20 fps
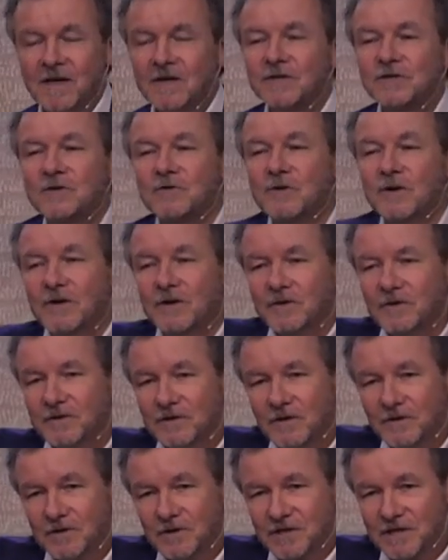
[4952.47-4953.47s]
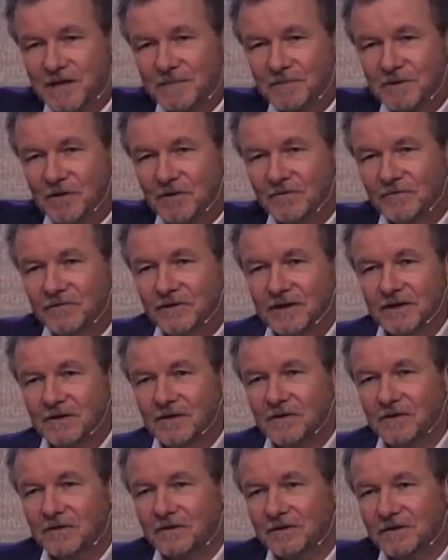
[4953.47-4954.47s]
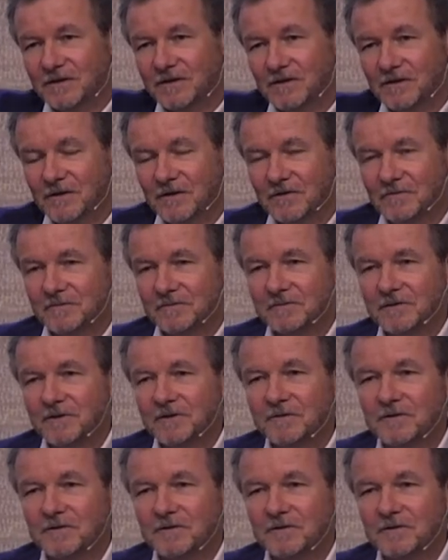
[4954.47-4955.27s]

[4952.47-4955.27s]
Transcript: So the, the chapter on, on uh, the,